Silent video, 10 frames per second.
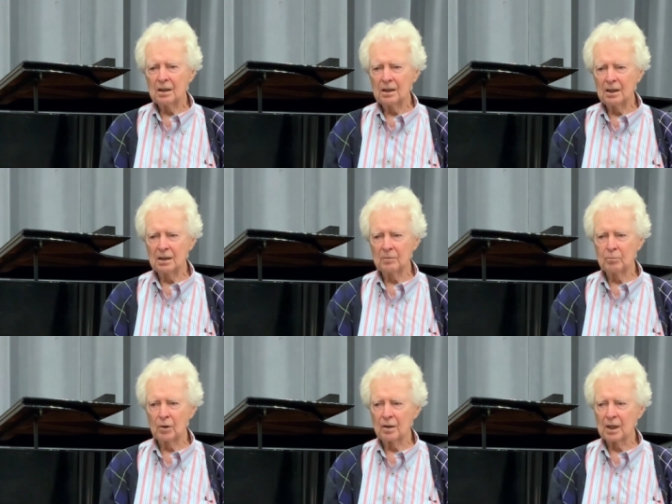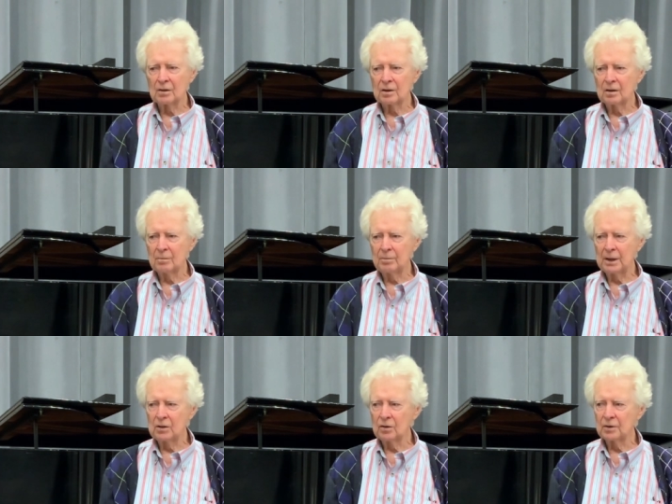he brought out
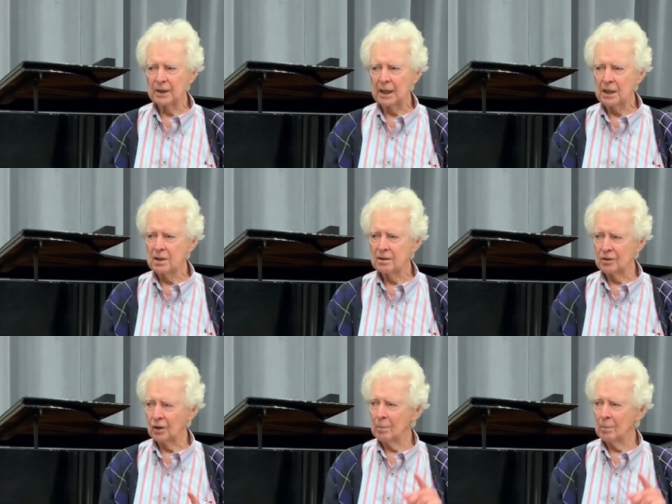Beethoven 8th,